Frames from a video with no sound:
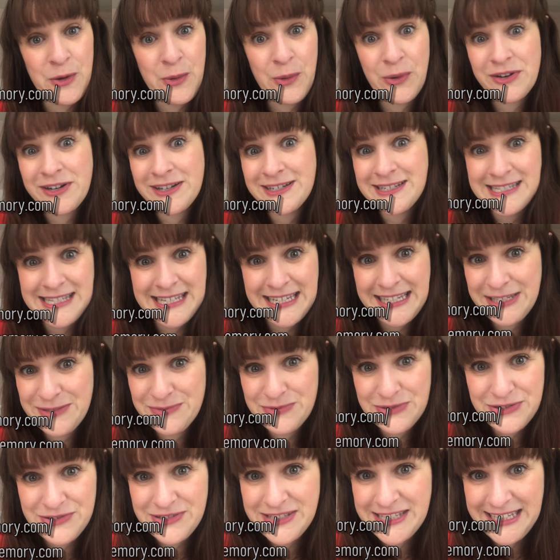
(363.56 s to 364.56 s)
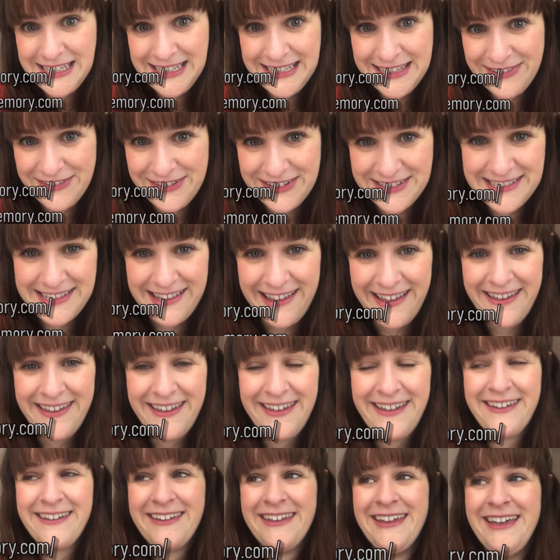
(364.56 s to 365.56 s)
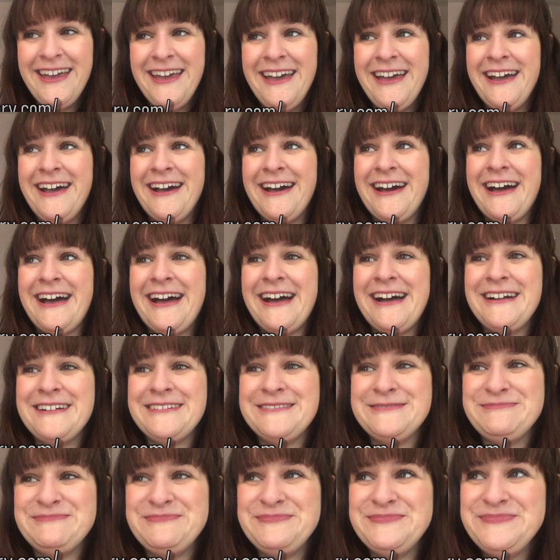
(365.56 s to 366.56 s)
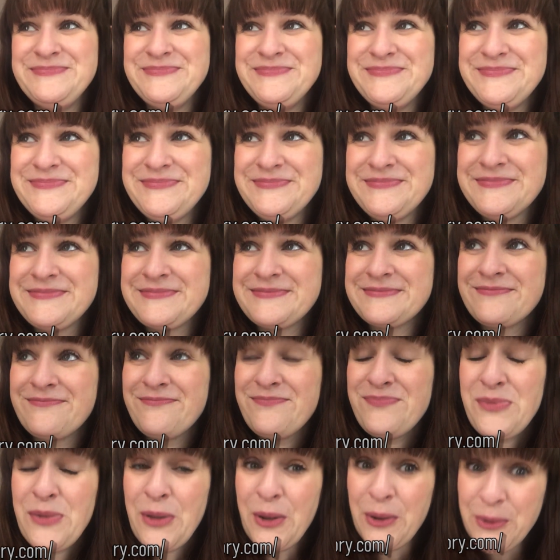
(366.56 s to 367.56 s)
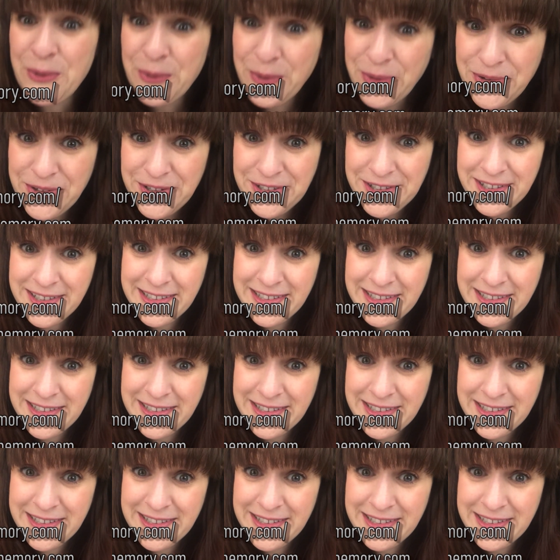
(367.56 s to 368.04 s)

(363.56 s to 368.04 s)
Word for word: quarantine routine looks like. Um, or